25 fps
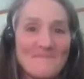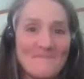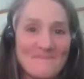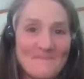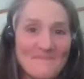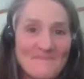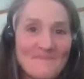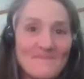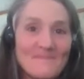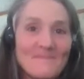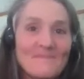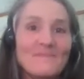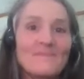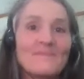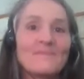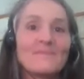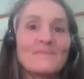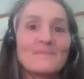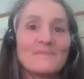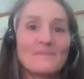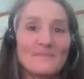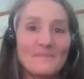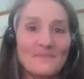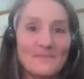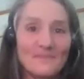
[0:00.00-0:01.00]

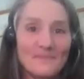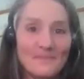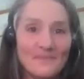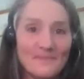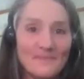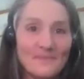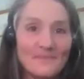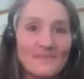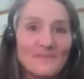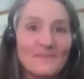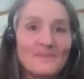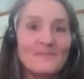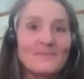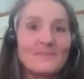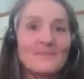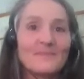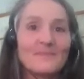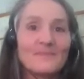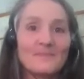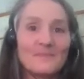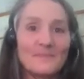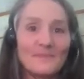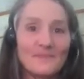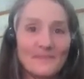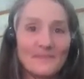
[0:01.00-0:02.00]

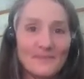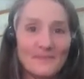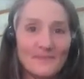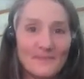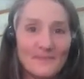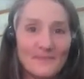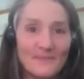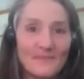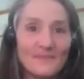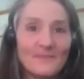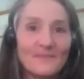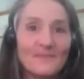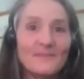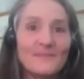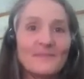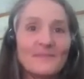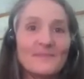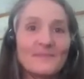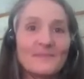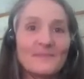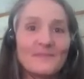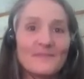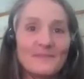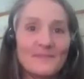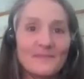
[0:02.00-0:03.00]

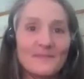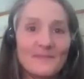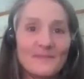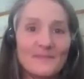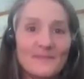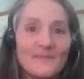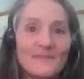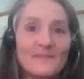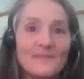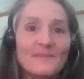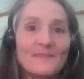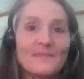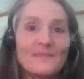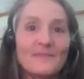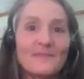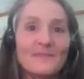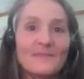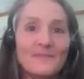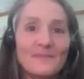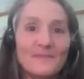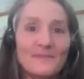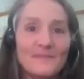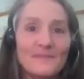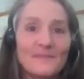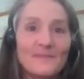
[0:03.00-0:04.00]

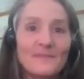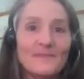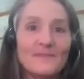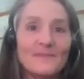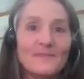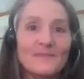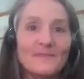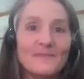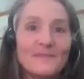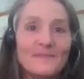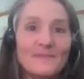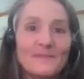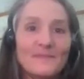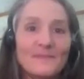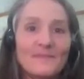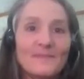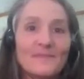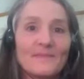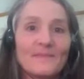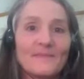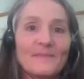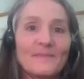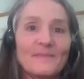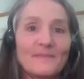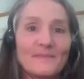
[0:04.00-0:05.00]

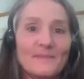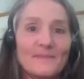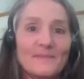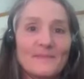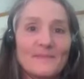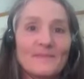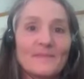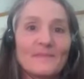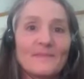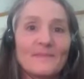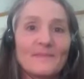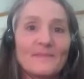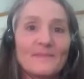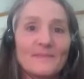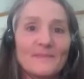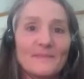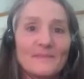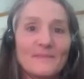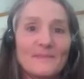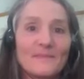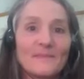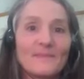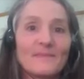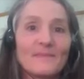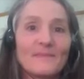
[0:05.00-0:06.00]

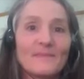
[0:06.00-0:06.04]
No words are spoken by the person on screen.